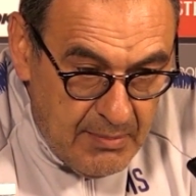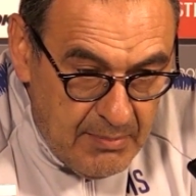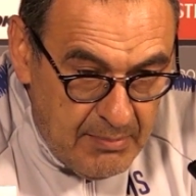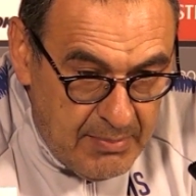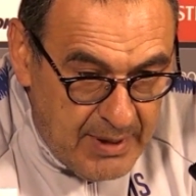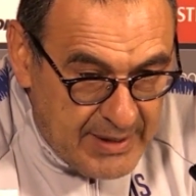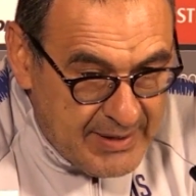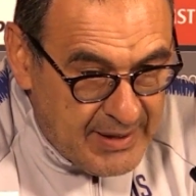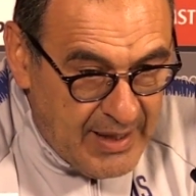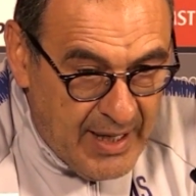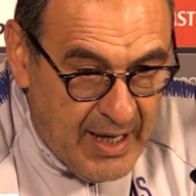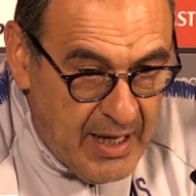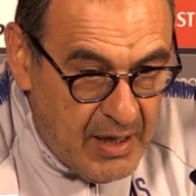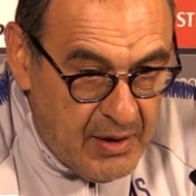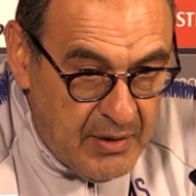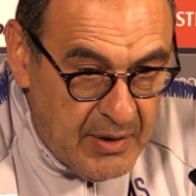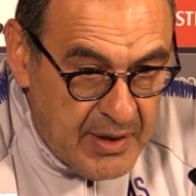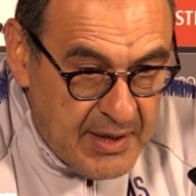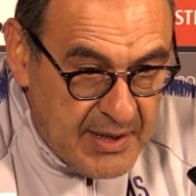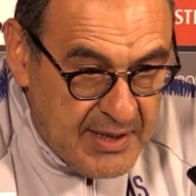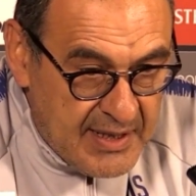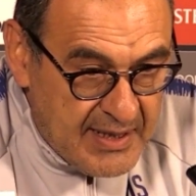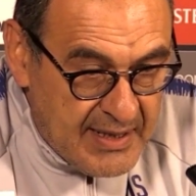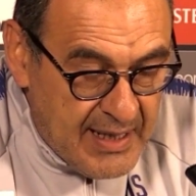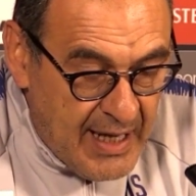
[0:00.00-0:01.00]
but now
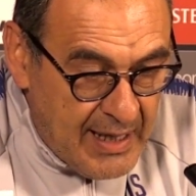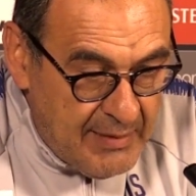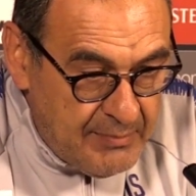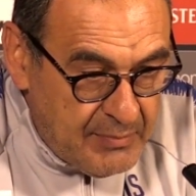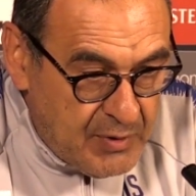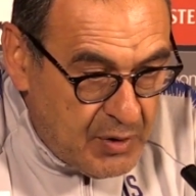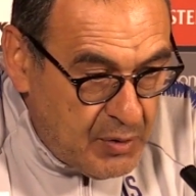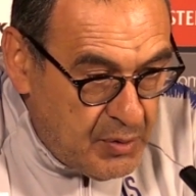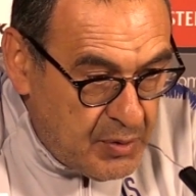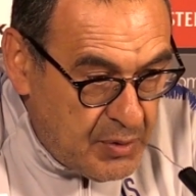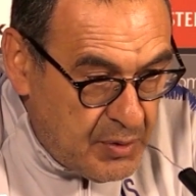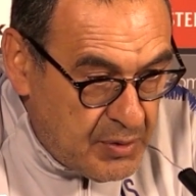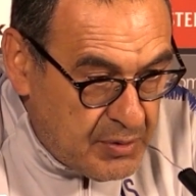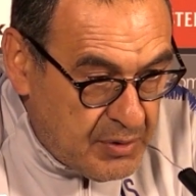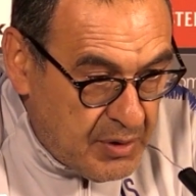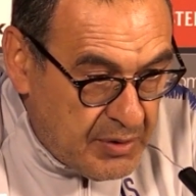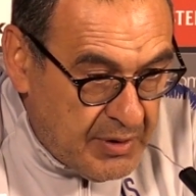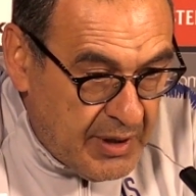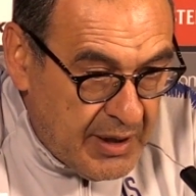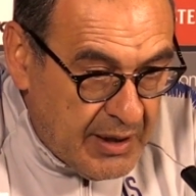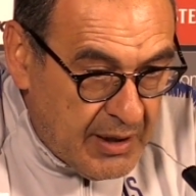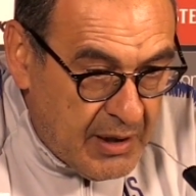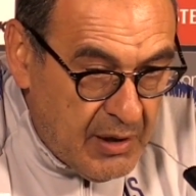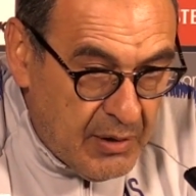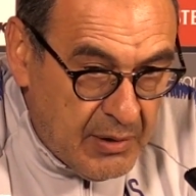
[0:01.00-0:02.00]
it's time to to
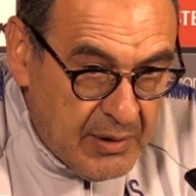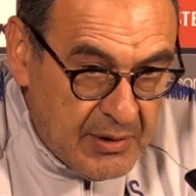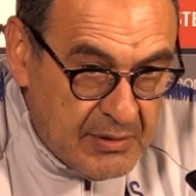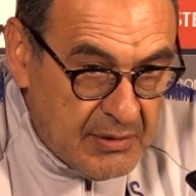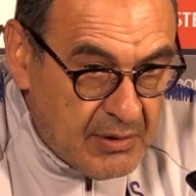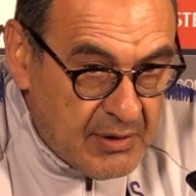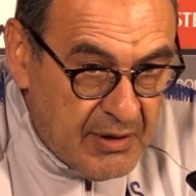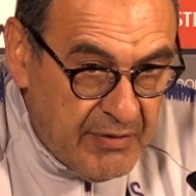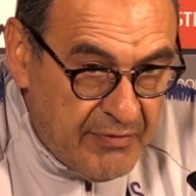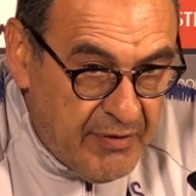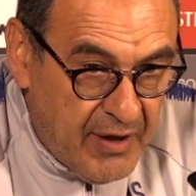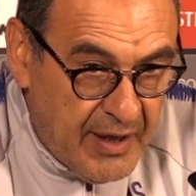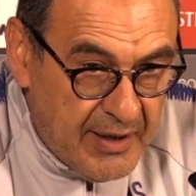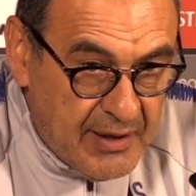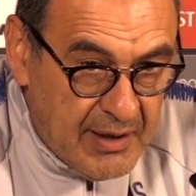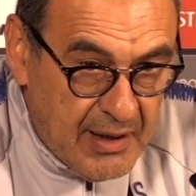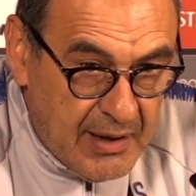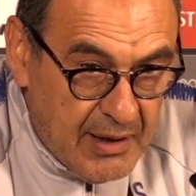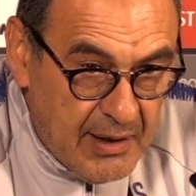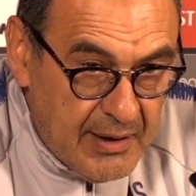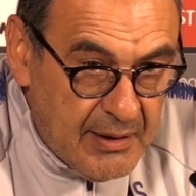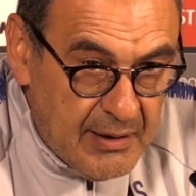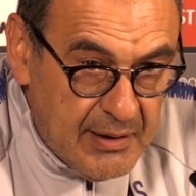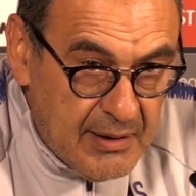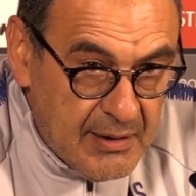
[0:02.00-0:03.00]
think only to the
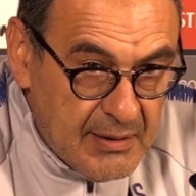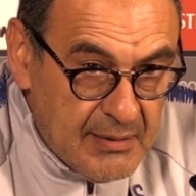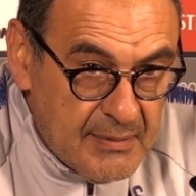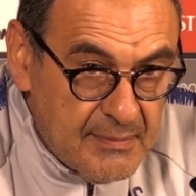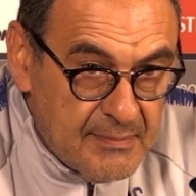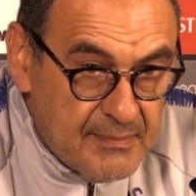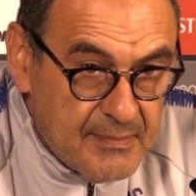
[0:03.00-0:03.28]
final, I think.